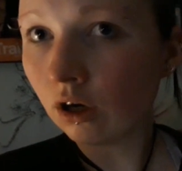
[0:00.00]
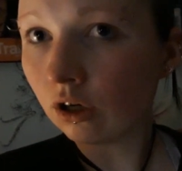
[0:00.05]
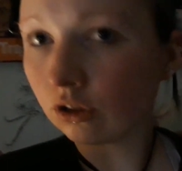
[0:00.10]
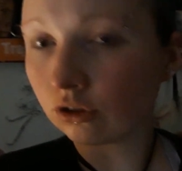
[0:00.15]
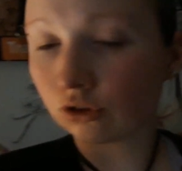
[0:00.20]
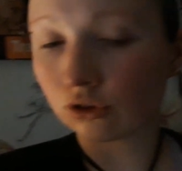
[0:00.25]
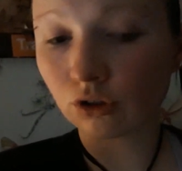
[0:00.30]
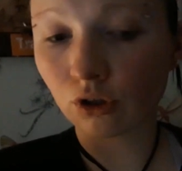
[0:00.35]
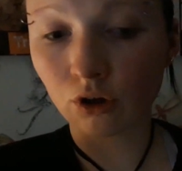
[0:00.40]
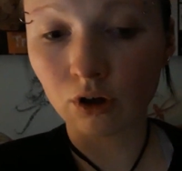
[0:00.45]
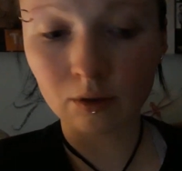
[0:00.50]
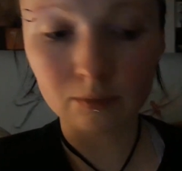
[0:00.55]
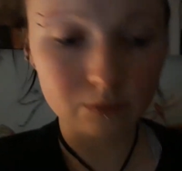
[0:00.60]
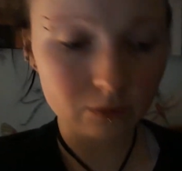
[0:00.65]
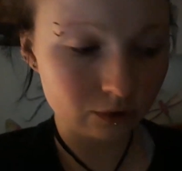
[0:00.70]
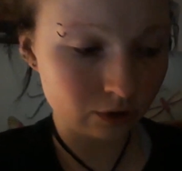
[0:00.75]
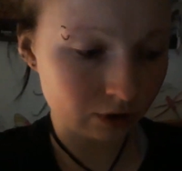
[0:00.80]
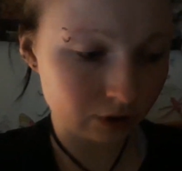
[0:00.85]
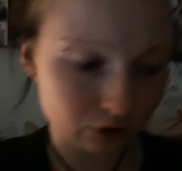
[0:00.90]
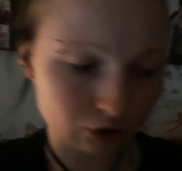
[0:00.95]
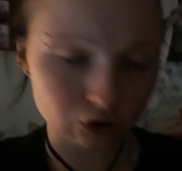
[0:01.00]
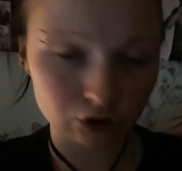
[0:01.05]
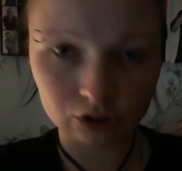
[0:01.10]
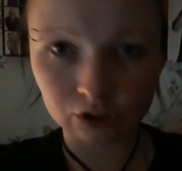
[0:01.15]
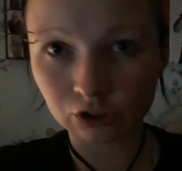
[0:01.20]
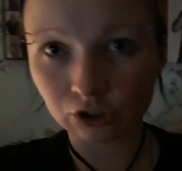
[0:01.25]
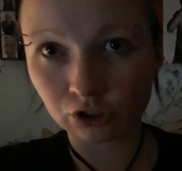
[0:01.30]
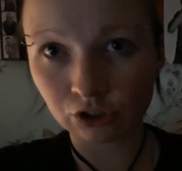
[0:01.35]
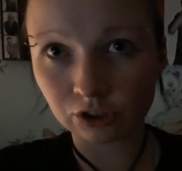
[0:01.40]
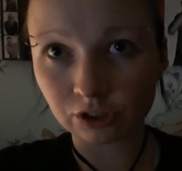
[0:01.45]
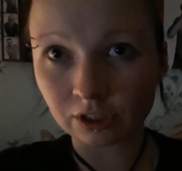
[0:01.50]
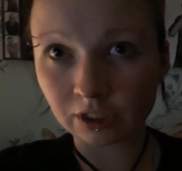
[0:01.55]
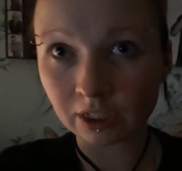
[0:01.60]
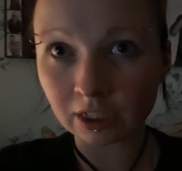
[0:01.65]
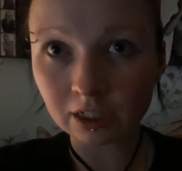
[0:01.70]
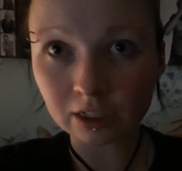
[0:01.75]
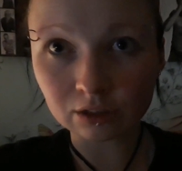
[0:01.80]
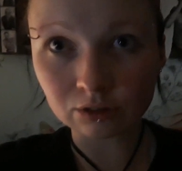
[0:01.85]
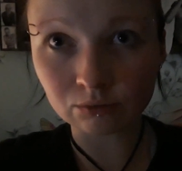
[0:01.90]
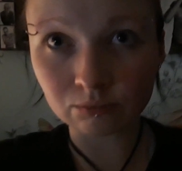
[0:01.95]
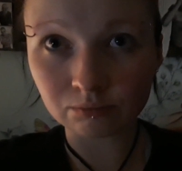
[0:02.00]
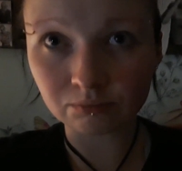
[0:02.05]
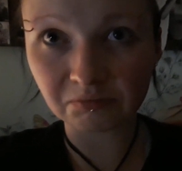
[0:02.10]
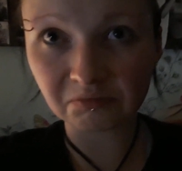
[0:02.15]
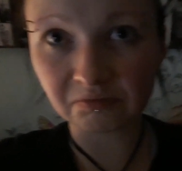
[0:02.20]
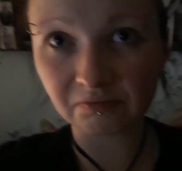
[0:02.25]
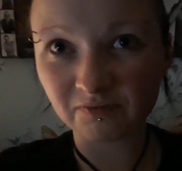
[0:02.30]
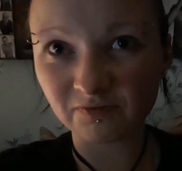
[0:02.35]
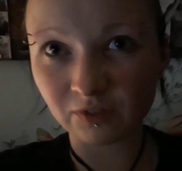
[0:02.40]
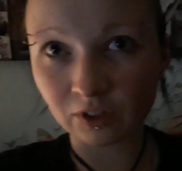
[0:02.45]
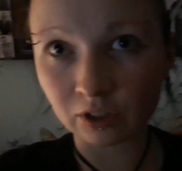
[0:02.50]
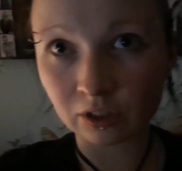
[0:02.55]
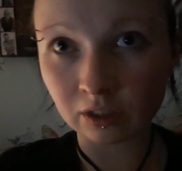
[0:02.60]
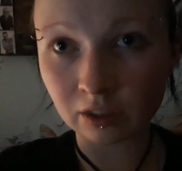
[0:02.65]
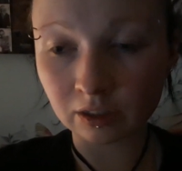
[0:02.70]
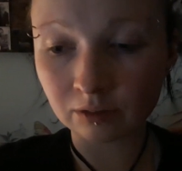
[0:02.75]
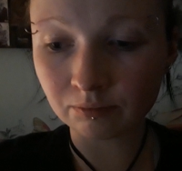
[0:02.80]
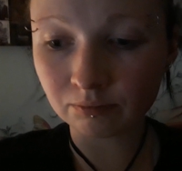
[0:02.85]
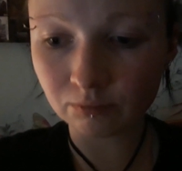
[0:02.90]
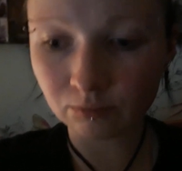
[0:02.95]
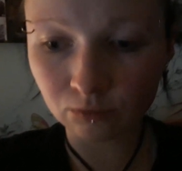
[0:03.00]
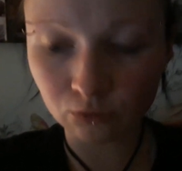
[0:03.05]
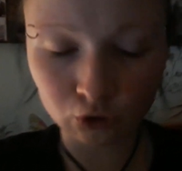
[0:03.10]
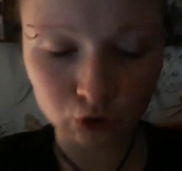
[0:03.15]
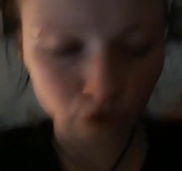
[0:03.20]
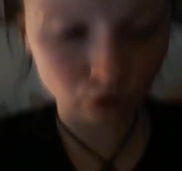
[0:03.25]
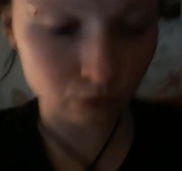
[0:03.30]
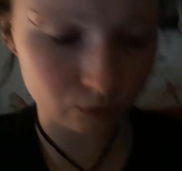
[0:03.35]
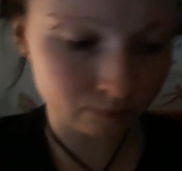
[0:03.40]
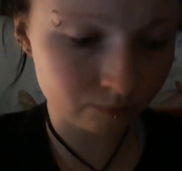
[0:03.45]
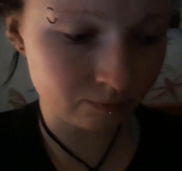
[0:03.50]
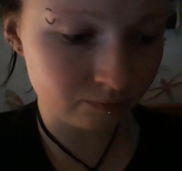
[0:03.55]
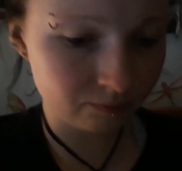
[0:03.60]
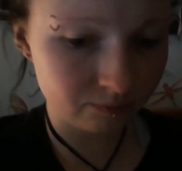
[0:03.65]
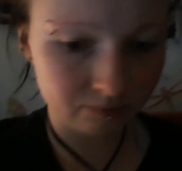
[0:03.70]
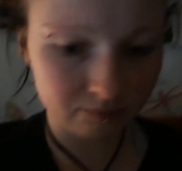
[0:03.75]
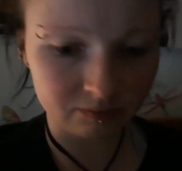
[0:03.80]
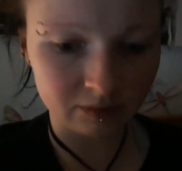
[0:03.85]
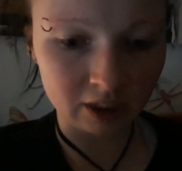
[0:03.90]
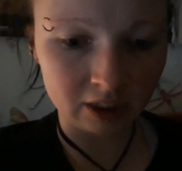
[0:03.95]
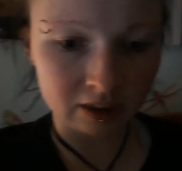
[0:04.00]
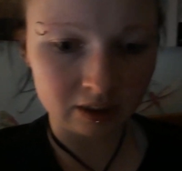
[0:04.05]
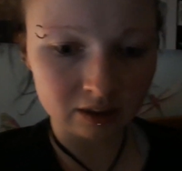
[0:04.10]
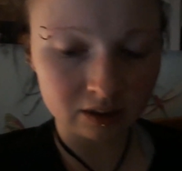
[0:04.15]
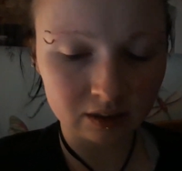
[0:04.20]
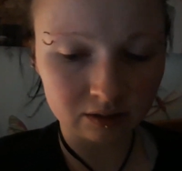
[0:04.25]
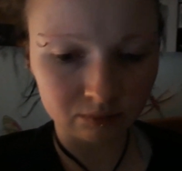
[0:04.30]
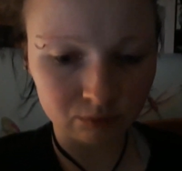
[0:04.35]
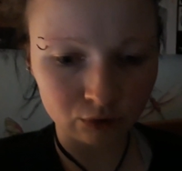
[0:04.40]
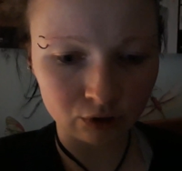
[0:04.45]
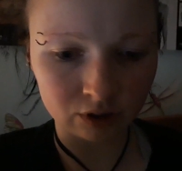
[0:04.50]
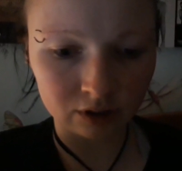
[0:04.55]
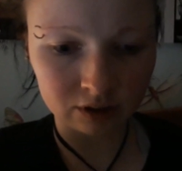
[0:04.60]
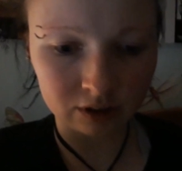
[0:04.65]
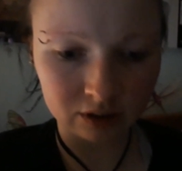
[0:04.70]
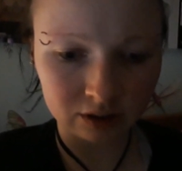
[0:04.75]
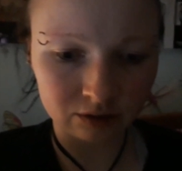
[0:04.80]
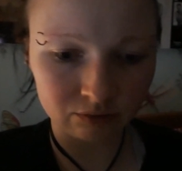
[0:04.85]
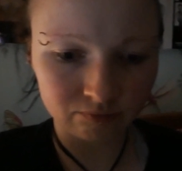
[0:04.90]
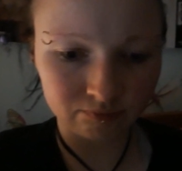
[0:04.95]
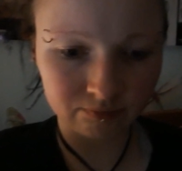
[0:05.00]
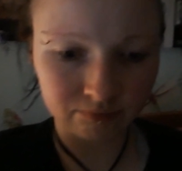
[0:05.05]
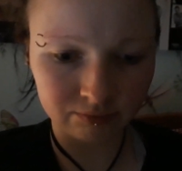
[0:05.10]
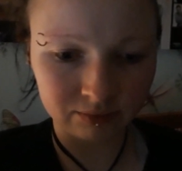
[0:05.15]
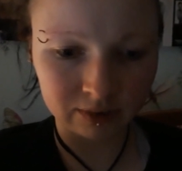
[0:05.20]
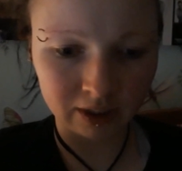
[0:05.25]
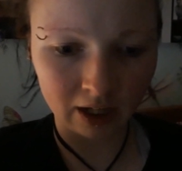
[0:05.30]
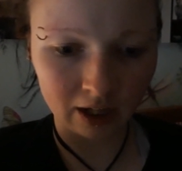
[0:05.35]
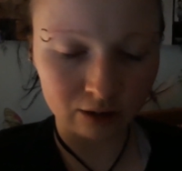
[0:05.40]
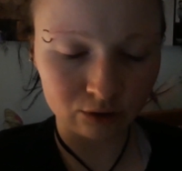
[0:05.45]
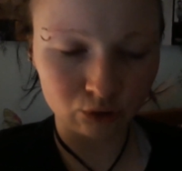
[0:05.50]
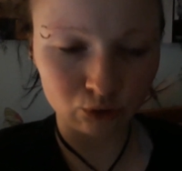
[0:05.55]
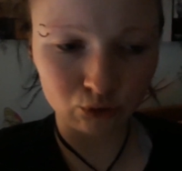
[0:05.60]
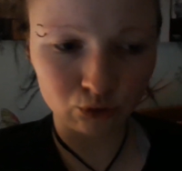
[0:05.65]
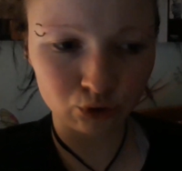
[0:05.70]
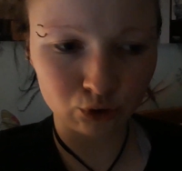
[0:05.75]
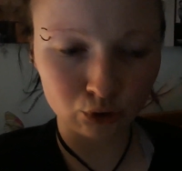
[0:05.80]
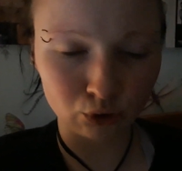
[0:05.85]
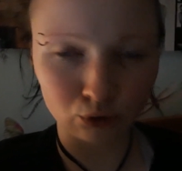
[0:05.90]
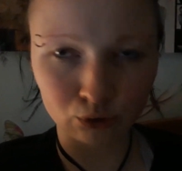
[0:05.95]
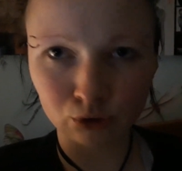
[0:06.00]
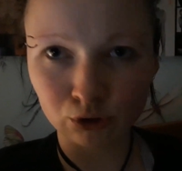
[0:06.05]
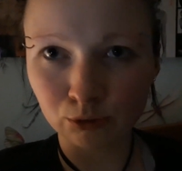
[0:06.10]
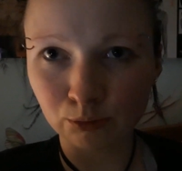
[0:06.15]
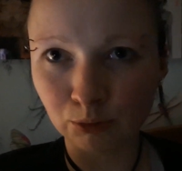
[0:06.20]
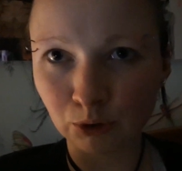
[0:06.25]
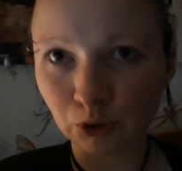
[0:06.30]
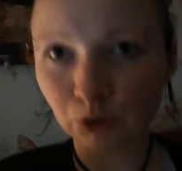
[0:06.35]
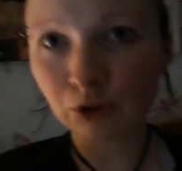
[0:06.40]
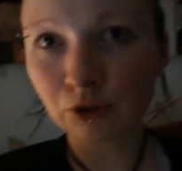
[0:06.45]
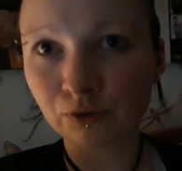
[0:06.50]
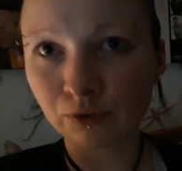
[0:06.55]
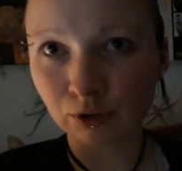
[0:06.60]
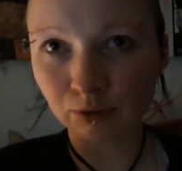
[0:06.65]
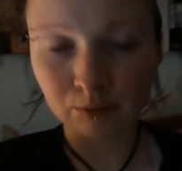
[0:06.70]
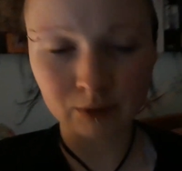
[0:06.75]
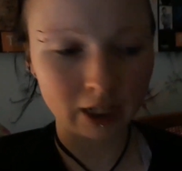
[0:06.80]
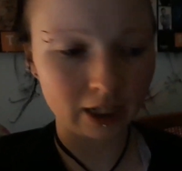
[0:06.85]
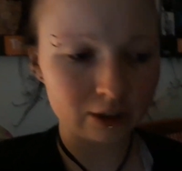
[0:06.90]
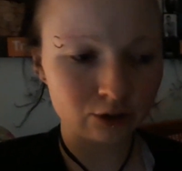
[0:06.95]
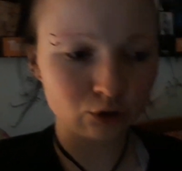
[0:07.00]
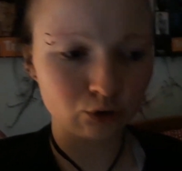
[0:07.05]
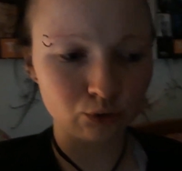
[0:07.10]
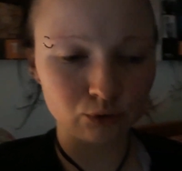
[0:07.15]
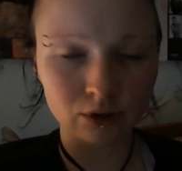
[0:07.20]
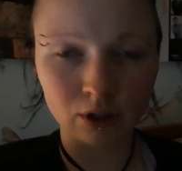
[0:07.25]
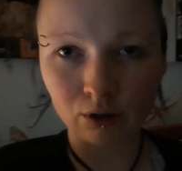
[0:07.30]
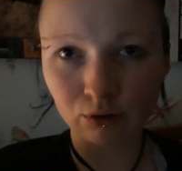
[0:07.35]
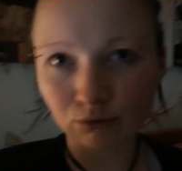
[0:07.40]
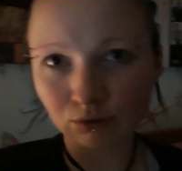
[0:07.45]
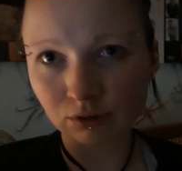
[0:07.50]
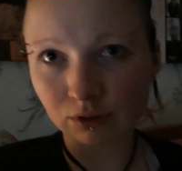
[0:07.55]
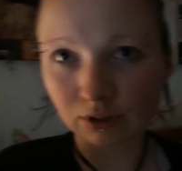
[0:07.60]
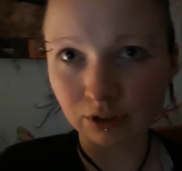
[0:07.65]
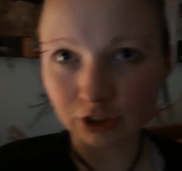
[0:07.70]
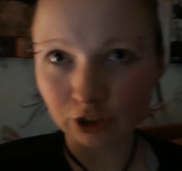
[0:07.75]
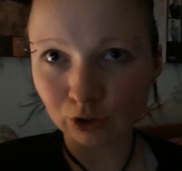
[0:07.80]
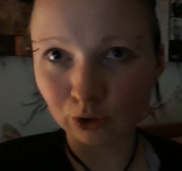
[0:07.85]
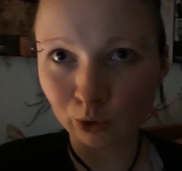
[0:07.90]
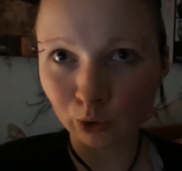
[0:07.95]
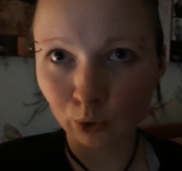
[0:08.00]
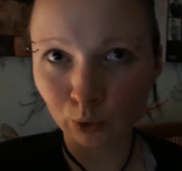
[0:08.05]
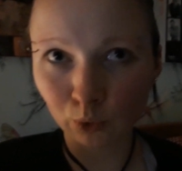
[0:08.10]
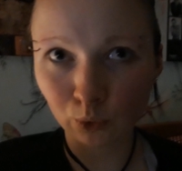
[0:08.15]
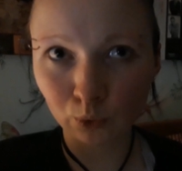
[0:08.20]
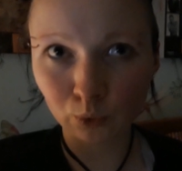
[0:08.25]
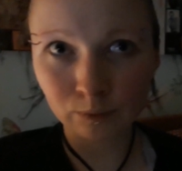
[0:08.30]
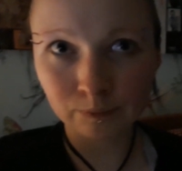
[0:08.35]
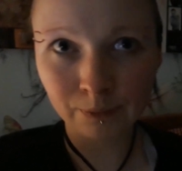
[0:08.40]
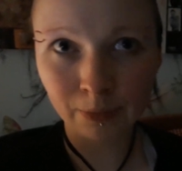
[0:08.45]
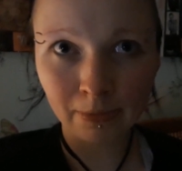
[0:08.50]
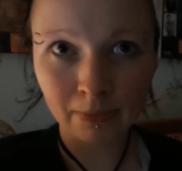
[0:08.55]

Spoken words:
So I was literally just sitting here, fiddling, drawing things, looking at this tattoo source book from like 2002.